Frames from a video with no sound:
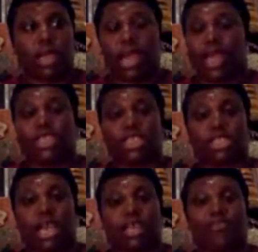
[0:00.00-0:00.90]
I
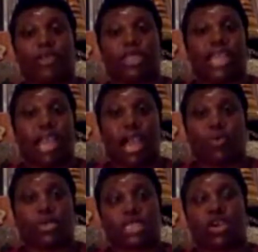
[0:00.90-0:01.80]

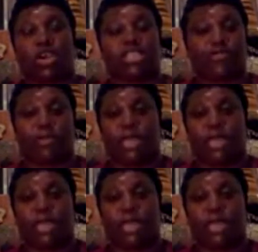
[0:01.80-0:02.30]
was lost from